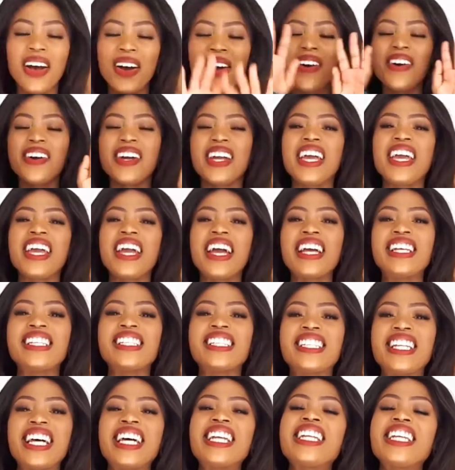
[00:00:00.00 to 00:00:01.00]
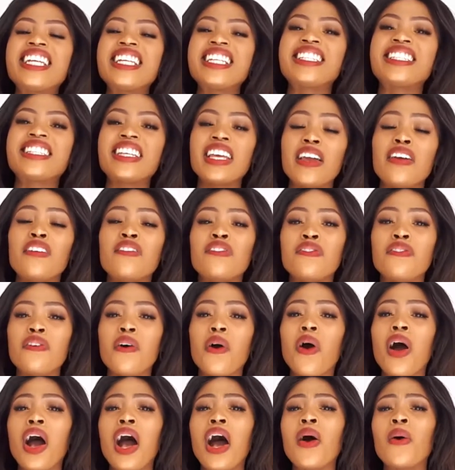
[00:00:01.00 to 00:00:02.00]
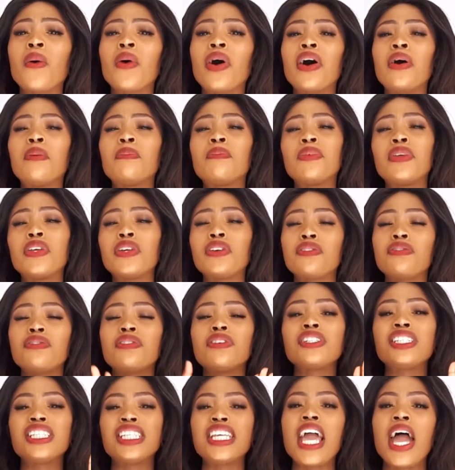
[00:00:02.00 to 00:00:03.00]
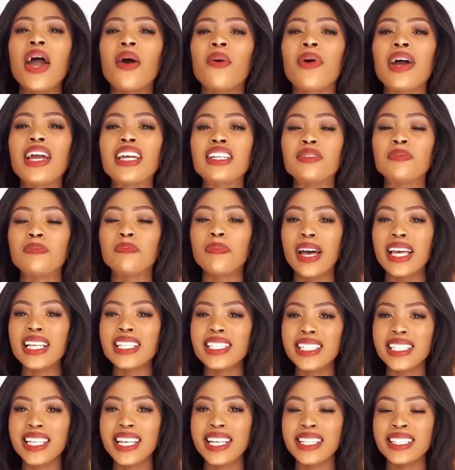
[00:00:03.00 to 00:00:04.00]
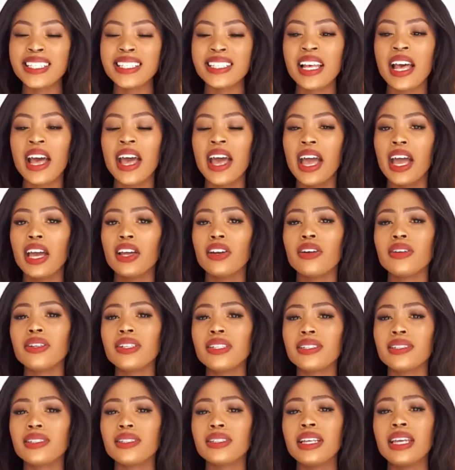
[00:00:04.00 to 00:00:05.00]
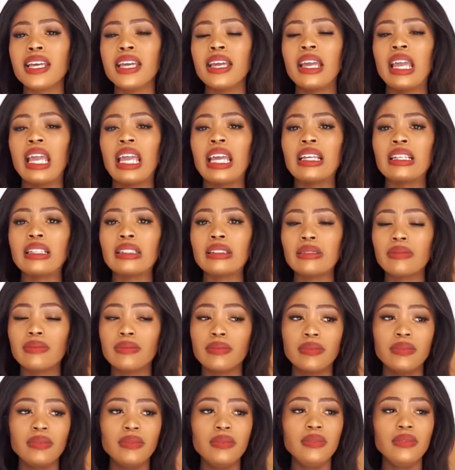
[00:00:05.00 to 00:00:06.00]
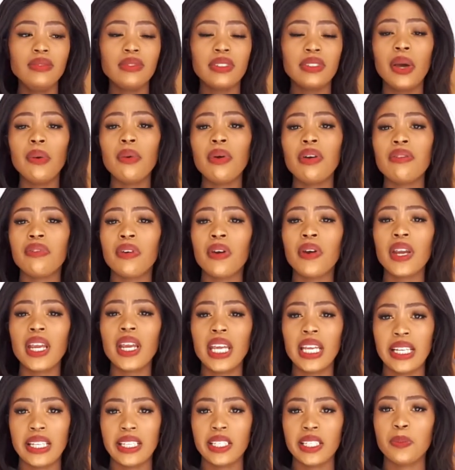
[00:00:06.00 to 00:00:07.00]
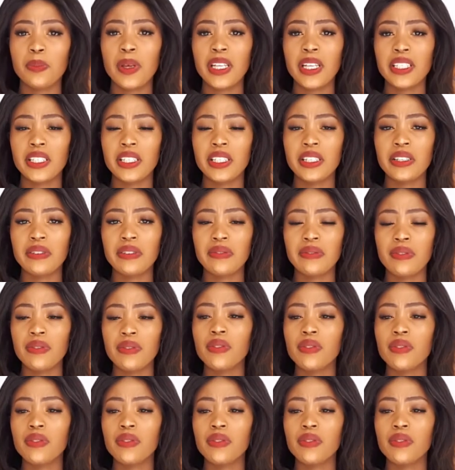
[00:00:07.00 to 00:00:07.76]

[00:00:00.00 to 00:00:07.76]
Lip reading: Okay guys, that is it for our beautiful DIY baskets, and honestly they were very inexpensive.